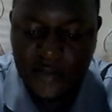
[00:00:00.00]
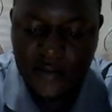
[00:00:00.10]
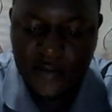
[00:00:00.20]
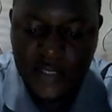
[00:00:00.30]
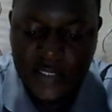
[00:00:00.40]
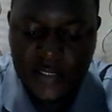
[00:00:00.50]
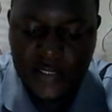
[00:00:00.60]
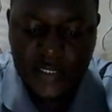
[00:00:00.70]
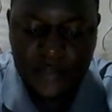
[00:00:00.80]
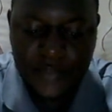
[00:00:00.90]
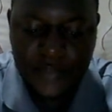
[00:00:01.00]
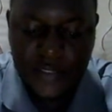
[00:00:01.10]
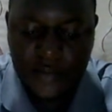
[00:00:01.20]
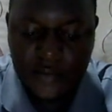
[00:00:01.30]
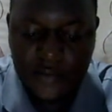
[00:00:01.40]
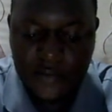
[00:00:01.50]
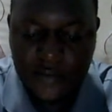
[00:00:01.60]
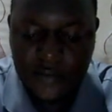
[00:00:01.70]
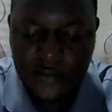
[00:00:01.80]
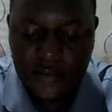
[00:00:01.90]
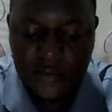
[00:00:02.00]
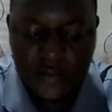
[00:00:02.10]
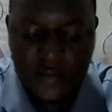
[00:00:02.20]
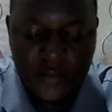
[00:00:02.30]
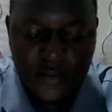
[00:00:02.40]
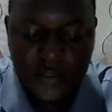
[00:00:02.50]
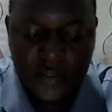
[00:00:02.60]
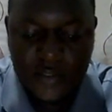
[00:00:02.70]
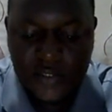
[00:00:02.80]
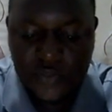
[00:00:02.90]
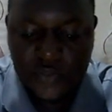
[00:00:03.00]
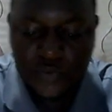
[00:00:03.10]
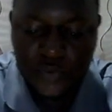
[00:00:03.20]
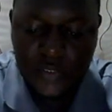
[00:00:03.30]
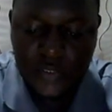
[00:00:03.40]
thus keeping in school.